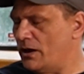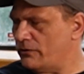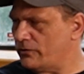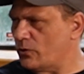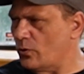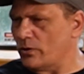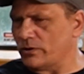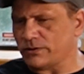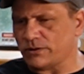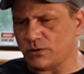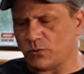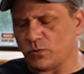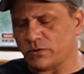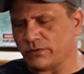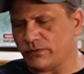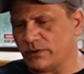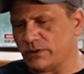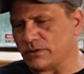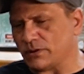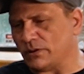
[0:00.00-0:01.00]
Of course, there was
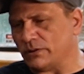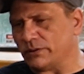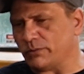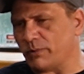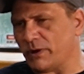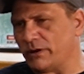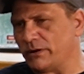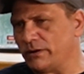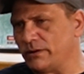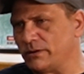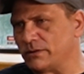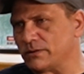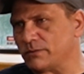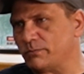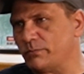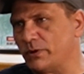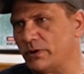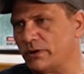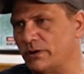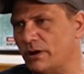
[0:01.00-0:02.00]
physical dependence,
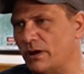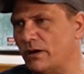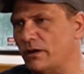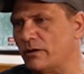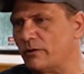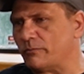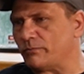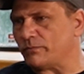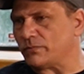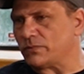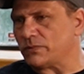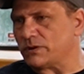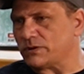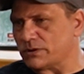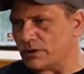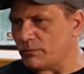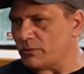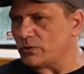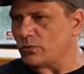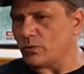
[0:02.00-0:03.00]
but
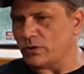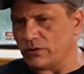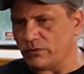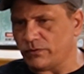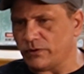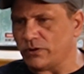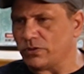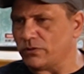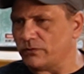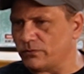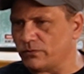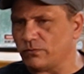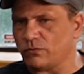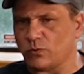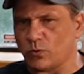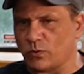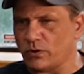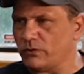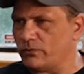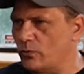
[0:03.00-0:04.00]
December 25th of
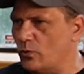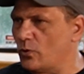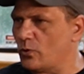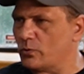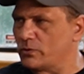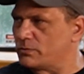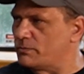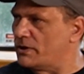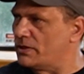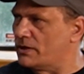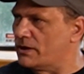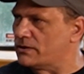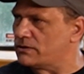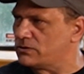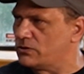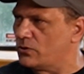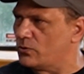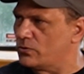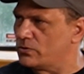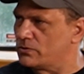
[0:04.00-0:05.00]
24 was my last
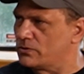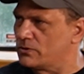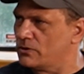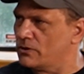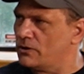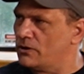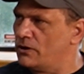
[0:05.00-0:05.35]
dose.